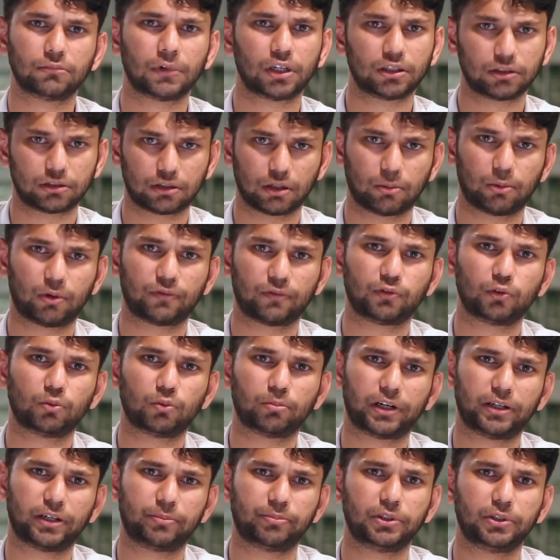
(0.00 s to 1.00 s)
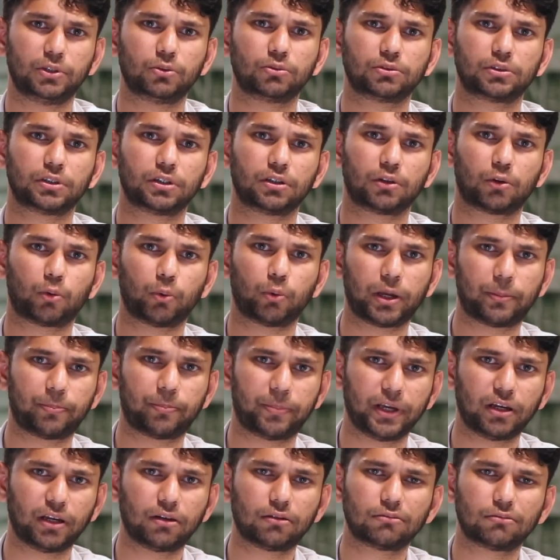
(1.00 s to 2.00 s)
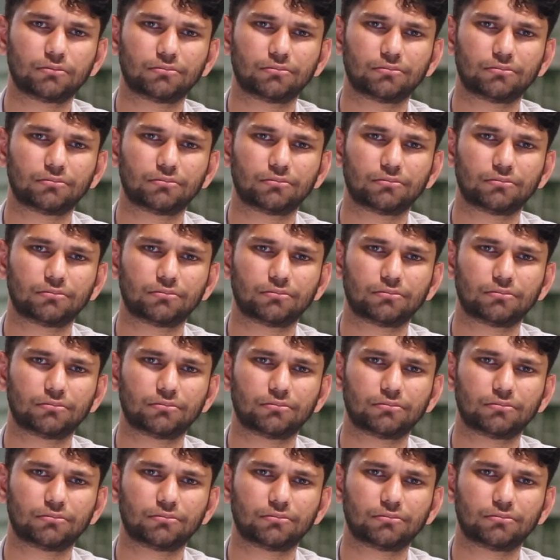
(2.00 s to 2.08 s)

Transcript: Some of you might be using QuickPic,